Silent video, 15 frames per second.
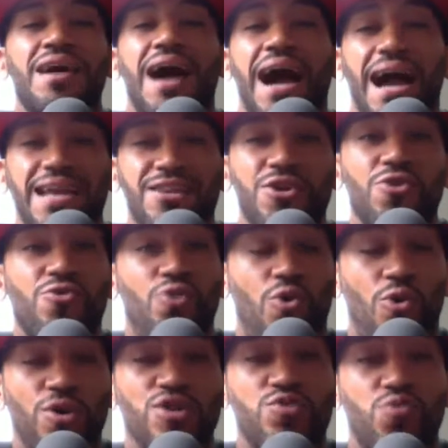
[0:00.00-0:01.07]
I know
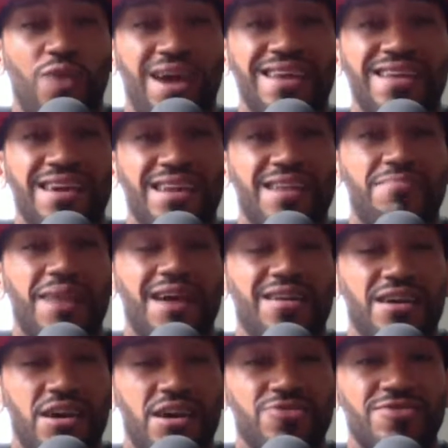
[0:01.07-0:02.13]
Hoist weighed in at about
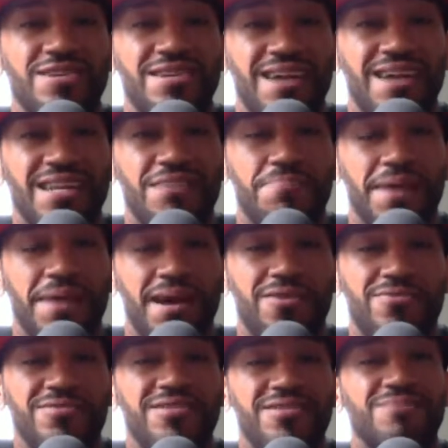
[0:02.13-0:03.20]
190
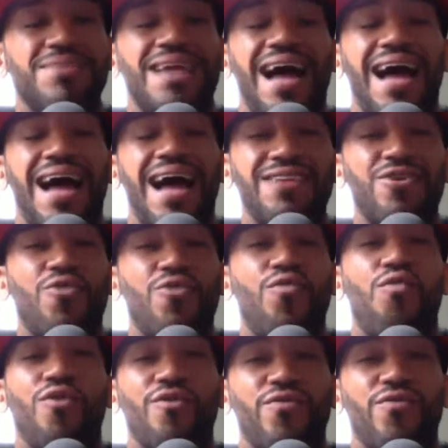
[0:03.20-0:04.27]
pounds, but I know
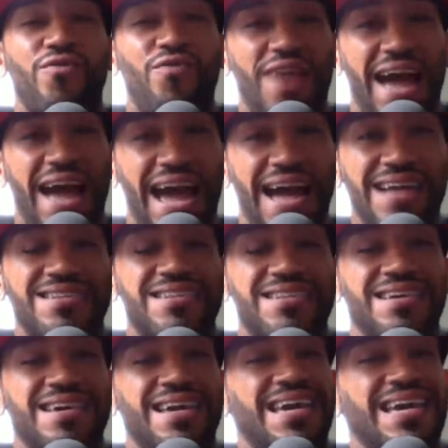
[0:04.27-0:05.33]
for a fact
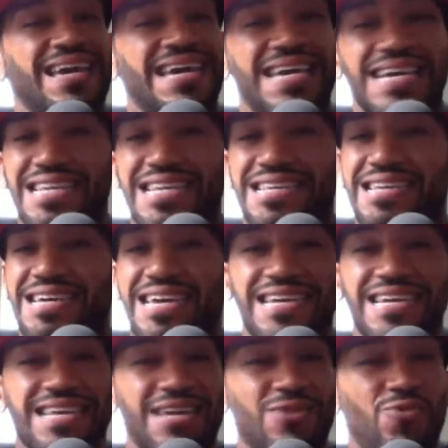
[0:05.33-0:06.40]
he
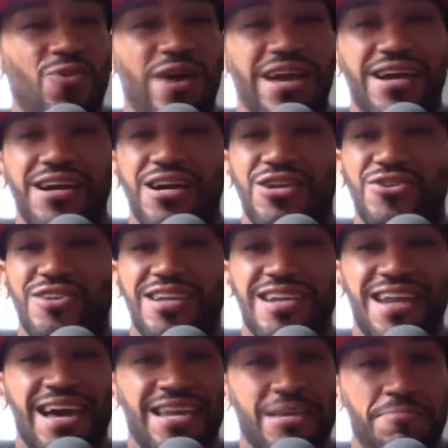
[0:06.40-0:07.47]
didn't weigh
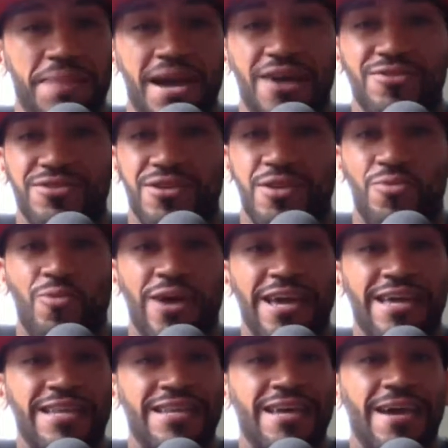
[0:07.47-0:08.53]
190 pounds come
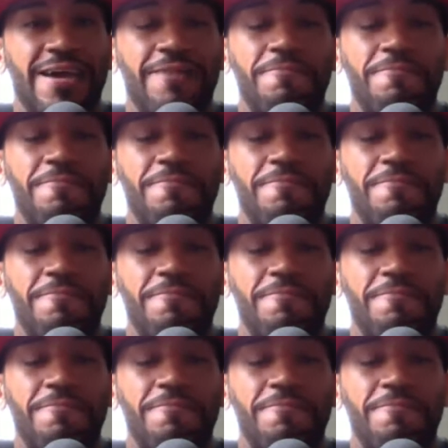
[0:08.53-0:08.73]
weigh-in day.